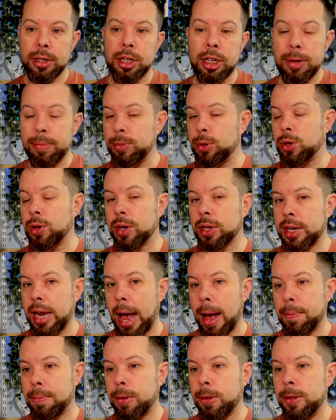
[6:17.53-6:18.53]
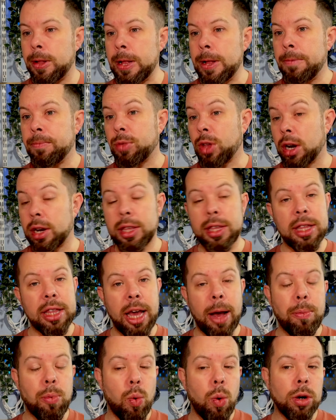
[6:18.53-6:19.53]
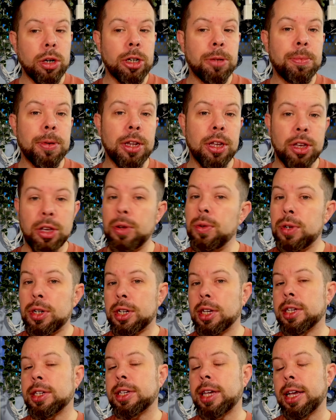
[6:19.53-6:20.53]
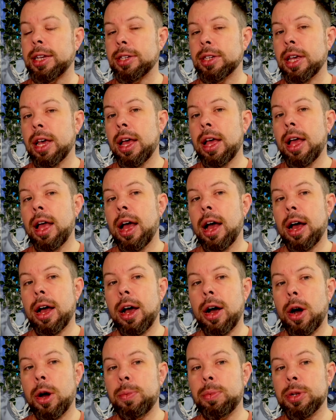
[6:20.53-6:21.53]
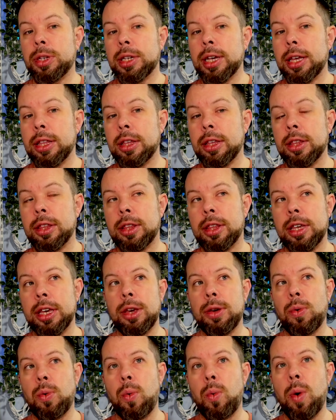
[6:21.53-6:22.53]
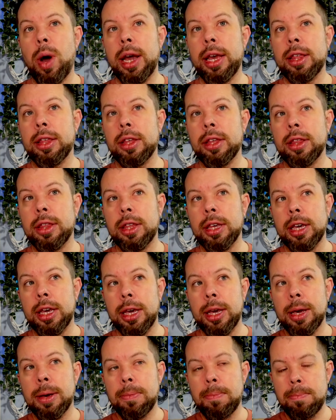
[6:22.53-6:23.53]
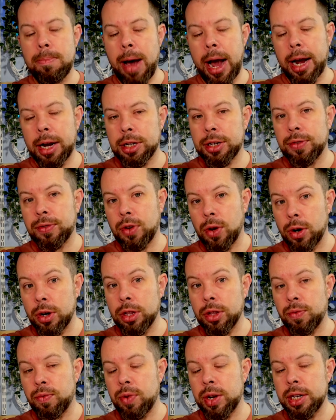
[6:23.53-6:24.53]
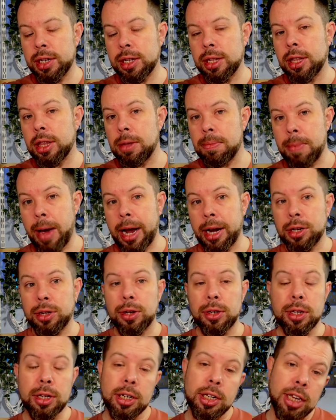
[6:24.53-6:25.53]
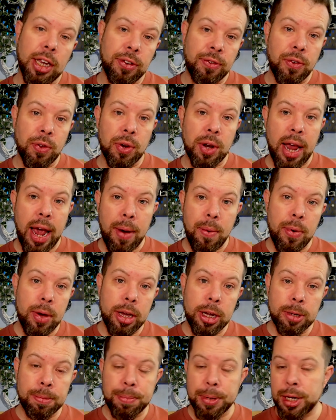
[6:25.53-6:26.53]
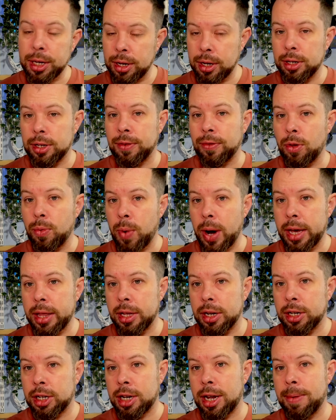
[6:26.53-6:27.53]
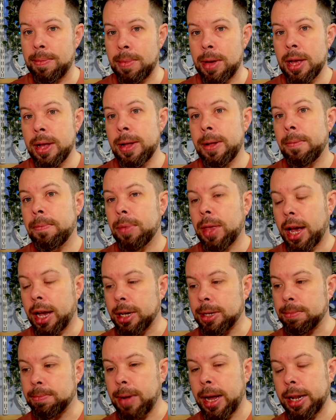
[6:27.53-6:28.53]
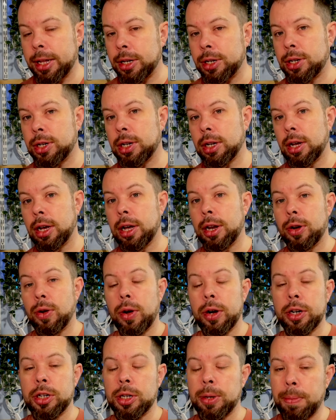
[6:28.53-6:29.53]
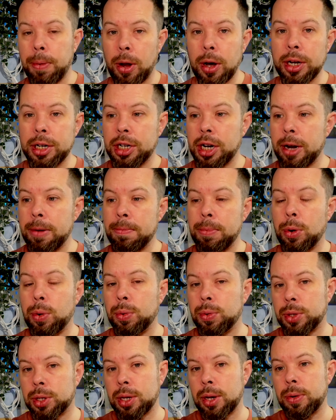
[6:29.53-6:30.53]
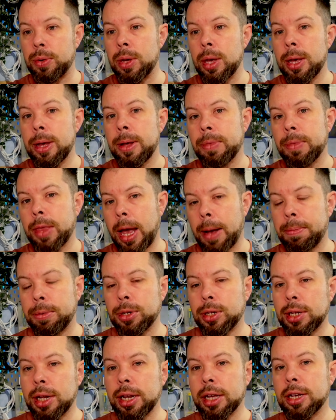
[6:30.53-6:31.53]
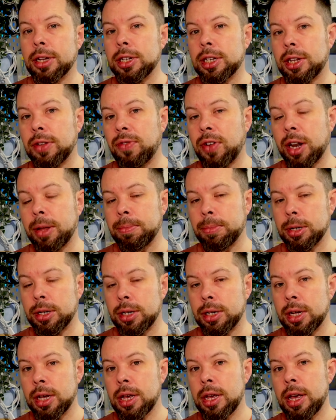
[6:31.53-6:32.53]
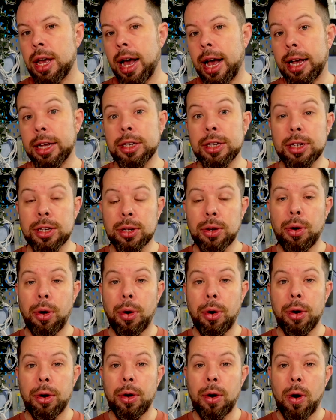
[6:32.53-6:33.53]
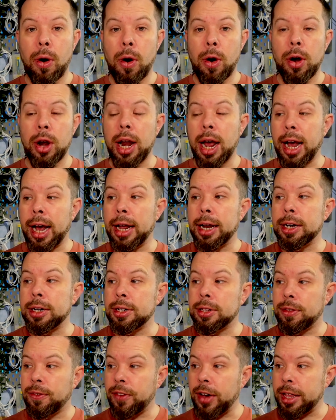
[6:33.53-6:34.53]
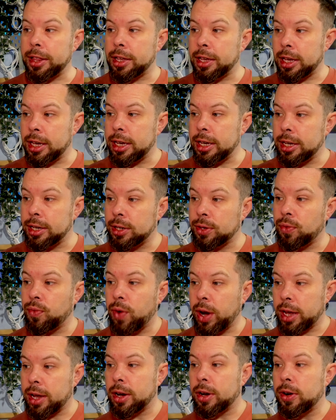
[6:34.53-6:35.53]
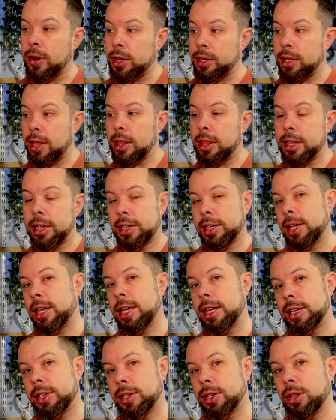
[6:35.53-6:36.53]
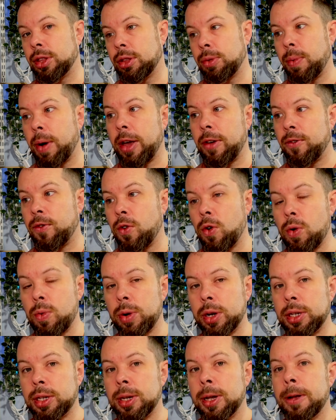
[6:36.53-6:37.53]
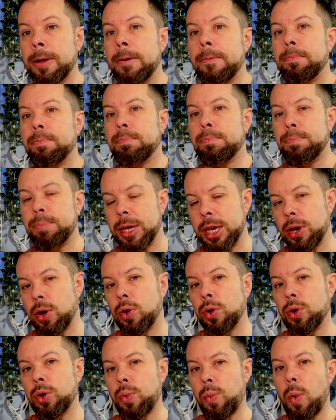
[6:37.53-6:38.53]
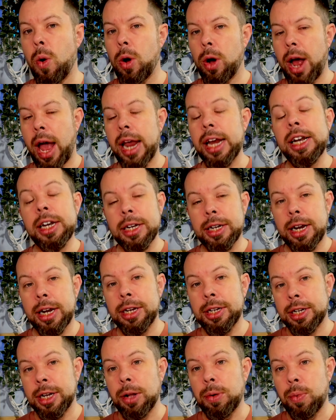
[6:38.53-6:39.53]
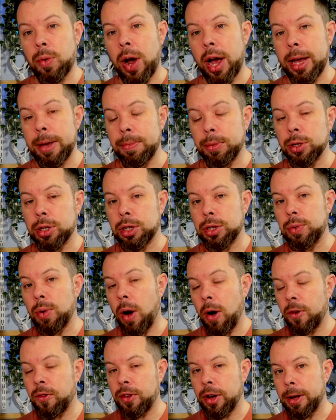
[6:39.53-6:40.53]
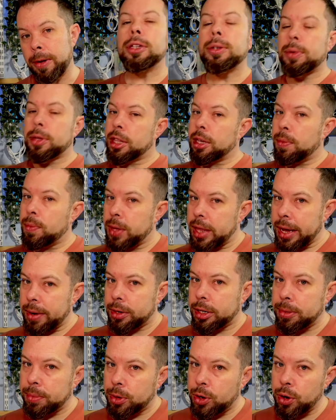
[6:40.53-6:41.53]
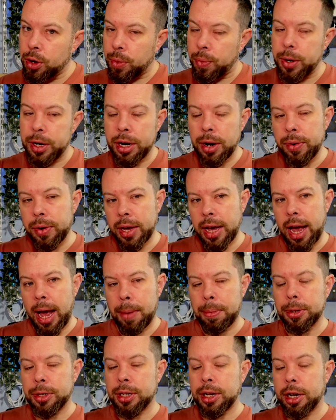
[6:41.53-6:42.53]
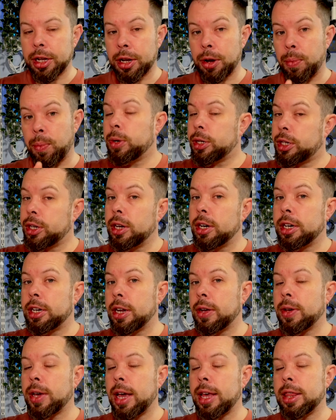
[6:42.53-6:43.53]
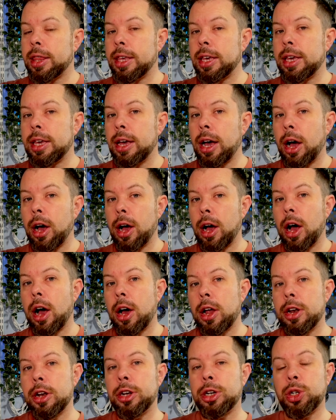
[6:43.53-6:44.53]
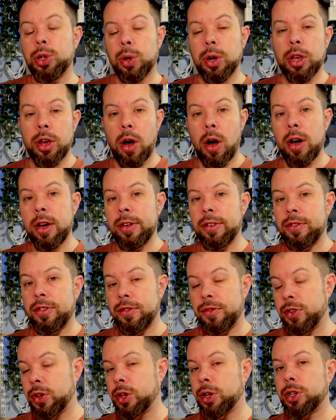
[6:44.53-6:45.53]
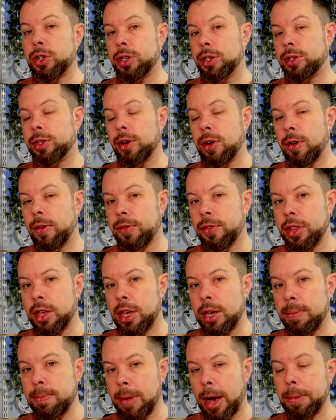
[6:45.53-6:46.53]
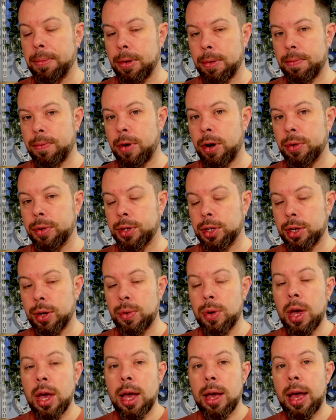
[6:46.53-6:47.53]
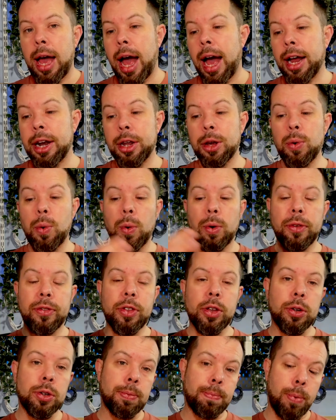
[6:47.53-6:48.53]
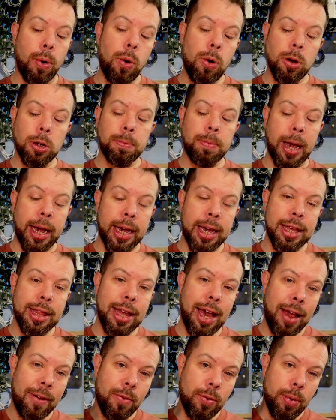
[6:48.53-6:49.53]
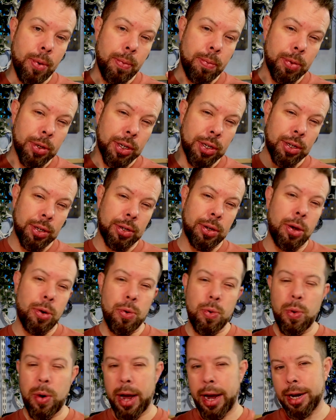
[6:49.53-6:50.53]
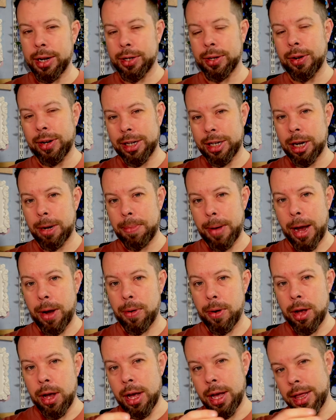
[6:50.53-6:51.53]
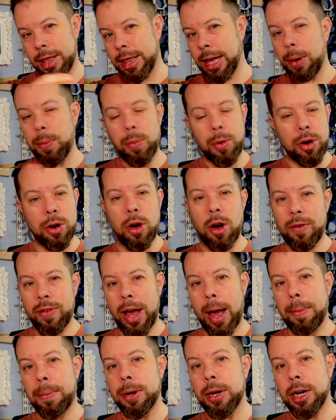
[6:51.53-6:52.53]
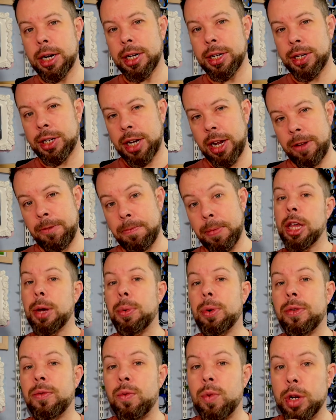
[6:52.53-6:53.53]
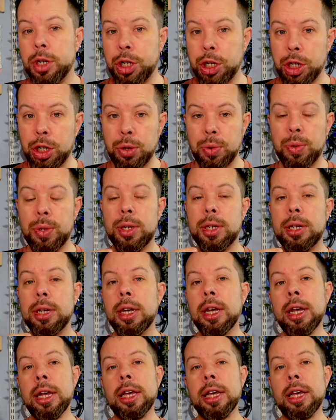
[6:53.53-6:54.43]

Tim Cook's Apple. And I think the Apple Watch has been a huge success. Uh, I would say that the way that the Macs have gone and the reason that the Macs are successful now is because of the way that Tim has managed uh, not only supply chain but also Apple Silicon's development as it's gone on and the fact that he has recognized that this is the way forwards beyond what Intel were able to offer. So I think without Tim Cook, we don't get Apple Silicon. We certainly don't get the un-Jony Ived versions of the MacBook Pros. So adding all of those ports back in that everyone was so excited about that would not have happened under Steve. They would have reduced